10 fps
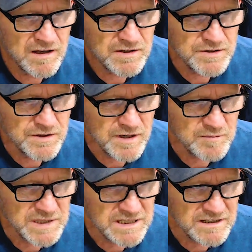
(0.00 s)
Do not
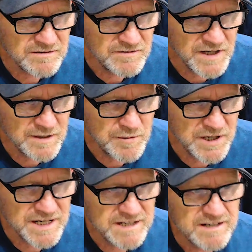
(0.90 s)
begin
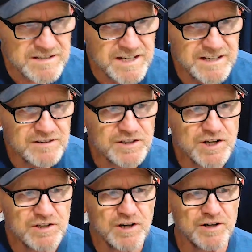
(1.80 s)
vibrating until the
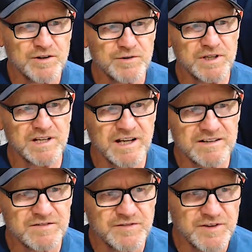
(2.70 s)
concrete
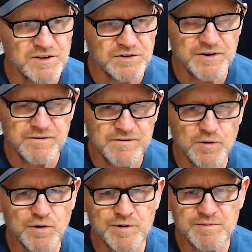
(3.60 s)
has filled the
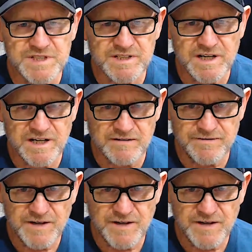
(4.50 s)
forms enough.